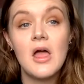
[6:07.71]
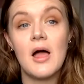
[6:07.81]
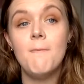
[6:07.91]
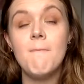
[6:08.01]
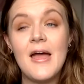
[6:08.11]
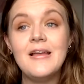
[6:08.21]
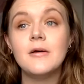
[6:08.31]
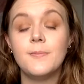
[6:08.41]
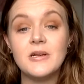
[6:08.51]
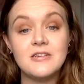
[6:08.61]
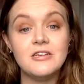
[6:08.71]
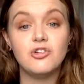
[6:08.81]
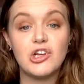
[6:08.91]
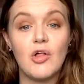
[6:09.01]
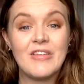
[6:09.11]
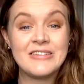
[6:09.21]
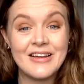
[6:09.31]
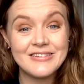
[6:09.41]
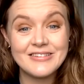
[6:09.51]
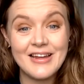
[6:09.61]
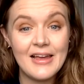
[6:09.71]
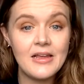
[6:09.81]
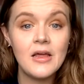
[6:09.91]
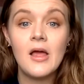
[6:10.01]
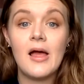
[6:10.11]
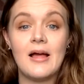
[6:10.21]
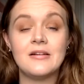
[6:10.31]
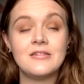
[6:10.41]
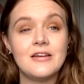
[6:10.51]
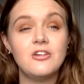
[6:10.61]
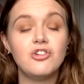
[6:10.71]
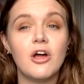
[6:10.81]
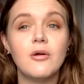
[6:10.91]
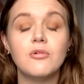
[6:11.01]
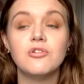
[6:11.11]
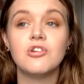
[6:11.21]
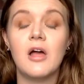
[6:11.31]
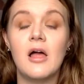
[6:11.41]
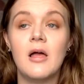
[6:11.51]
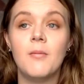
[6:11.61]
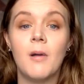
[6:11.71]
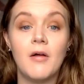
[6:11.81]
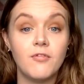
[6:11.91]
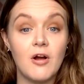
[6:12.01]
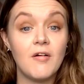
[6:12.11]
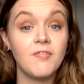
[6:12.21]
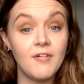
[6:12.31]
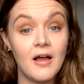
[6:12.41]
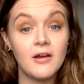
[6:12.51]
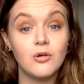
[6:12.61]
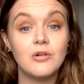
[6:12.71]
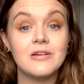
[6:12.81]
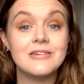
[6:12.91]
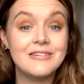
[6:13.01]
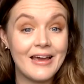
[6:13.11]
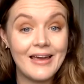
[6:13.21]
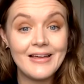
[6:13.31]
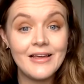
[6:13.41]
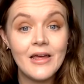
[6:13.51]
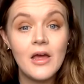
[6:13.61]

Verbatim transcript: I may have been teaching on the Saturday at Stagecoach um, for our final day,